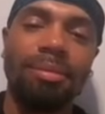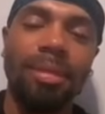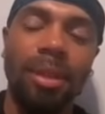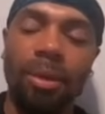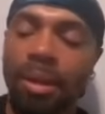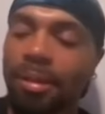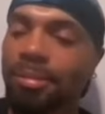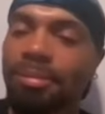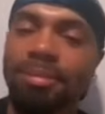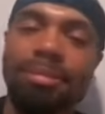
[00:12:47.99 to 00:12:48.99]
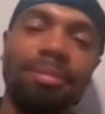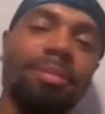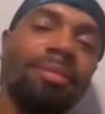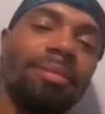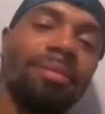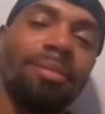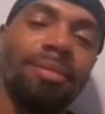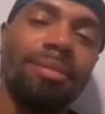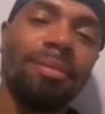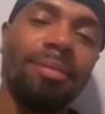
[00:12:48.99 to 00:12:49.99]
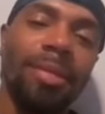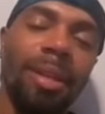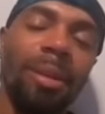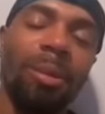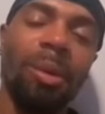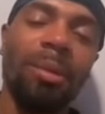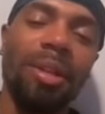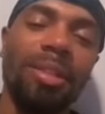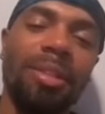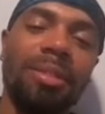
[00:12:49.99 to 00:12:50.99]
Anyway, I didn't want much.